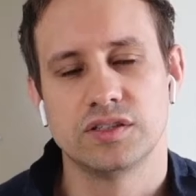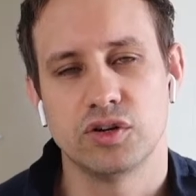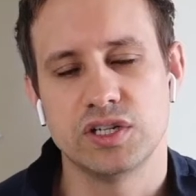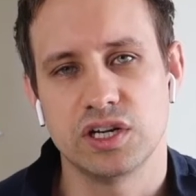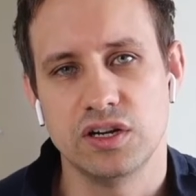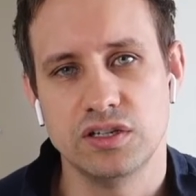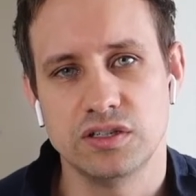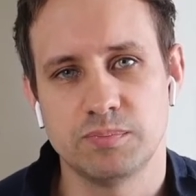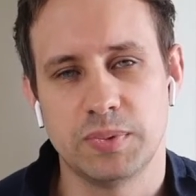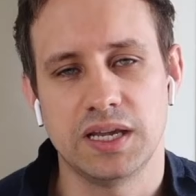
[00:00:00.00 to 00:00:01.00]
So I
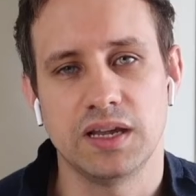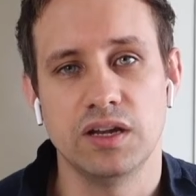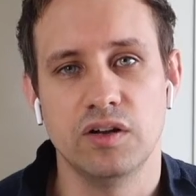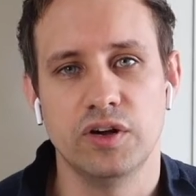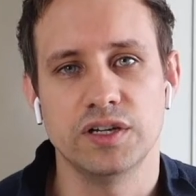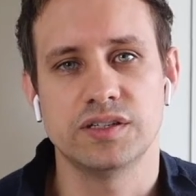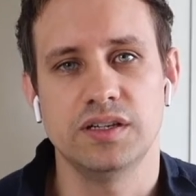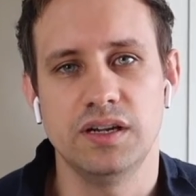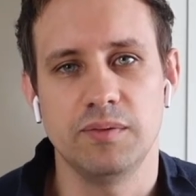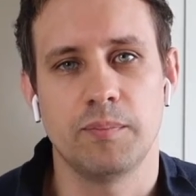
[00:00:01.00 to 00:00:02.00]
chose Peking
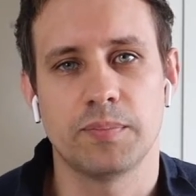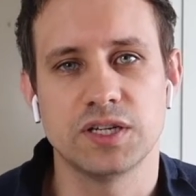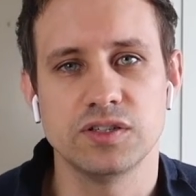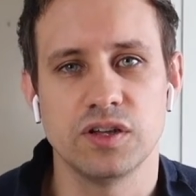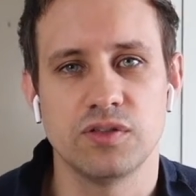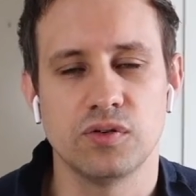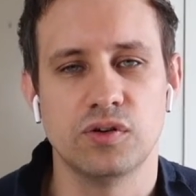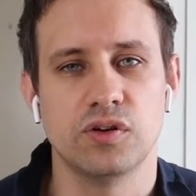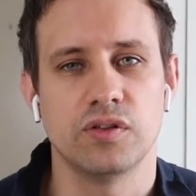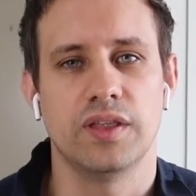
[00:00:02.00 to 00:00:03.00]
University because I
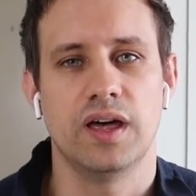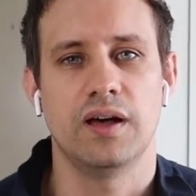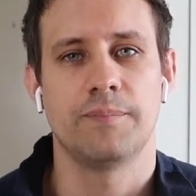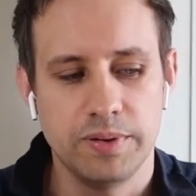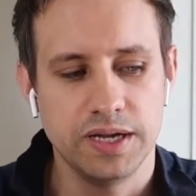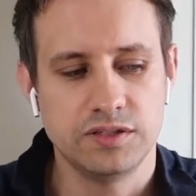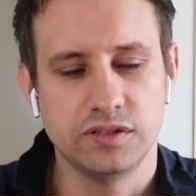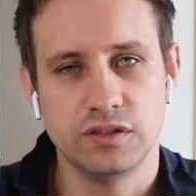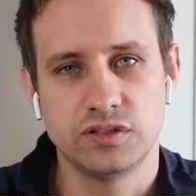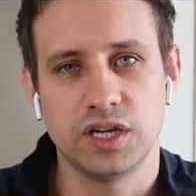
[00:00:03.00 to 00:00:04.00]
thought that compared
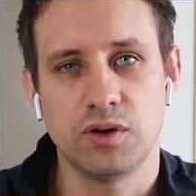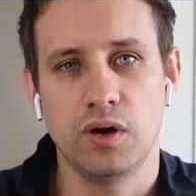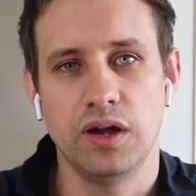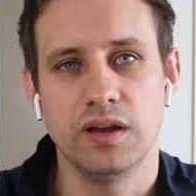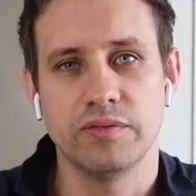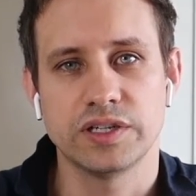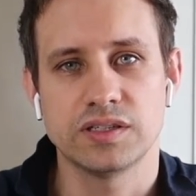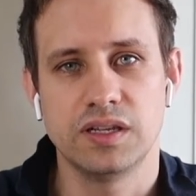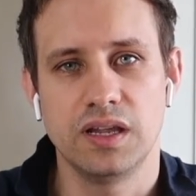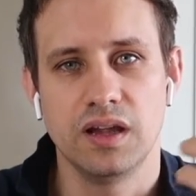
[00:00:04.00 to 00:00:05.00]
to Tsinghua
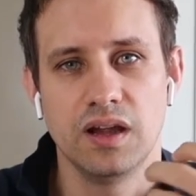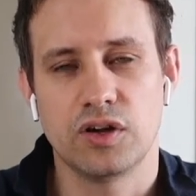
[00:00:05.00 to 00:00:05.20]
University,